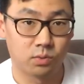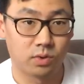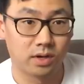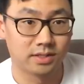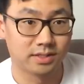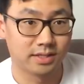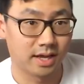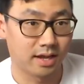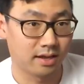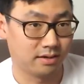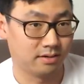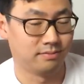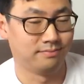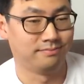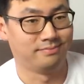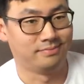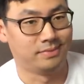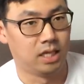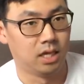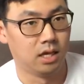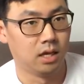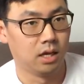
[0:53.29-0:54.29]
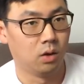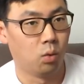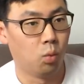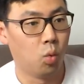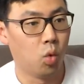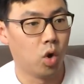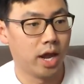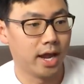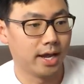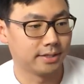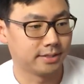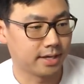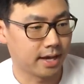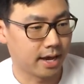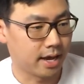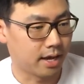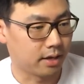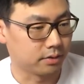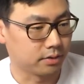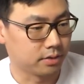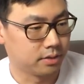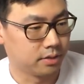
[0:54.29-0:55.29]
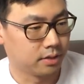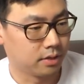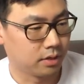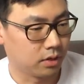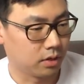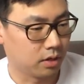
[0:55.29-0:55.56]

once that wears out.